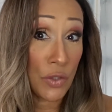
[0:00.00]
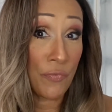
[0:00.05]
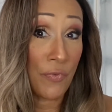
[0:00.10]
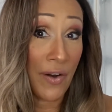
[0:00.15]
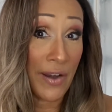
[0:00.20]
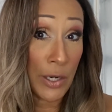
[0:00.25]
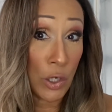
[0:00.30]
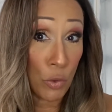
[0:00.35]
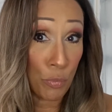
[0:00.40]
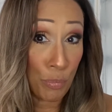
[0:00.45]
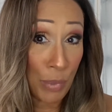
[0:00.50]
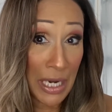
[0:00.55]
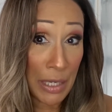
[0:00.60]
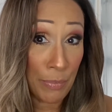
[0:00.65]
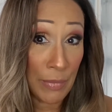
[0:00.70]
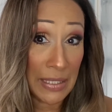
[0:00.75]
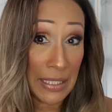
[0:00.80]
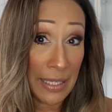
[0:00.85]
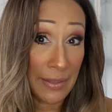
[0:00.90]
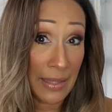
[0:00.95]
very good
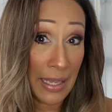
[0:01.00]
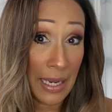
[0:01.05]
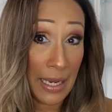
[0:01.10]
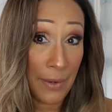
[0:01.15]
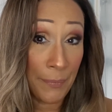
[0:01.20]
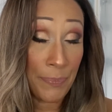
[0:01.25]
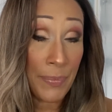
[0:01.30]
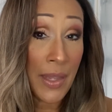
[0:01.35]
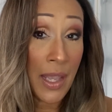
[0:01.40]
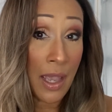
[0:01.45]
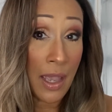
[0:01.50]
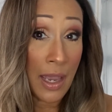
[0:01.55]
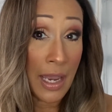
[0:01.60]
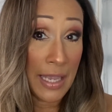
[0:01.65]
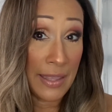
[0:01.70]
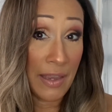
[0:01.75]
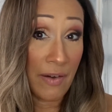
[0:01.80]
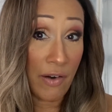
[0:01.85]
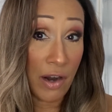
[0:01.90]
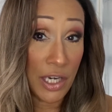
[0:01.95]
pigment in
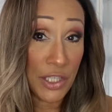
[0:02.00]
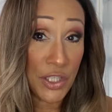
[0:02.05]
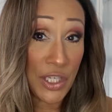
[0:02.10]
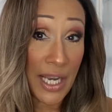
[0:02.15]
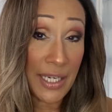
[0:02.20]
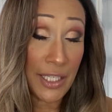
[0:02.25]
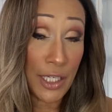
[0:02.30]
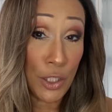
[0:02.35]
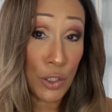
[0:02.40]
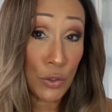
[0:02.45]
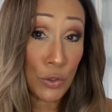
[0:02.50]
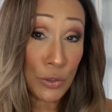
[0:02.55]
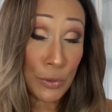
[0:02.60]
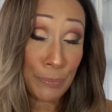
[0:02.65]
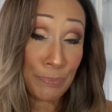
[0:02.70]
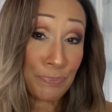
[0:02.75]
their eyeshadows.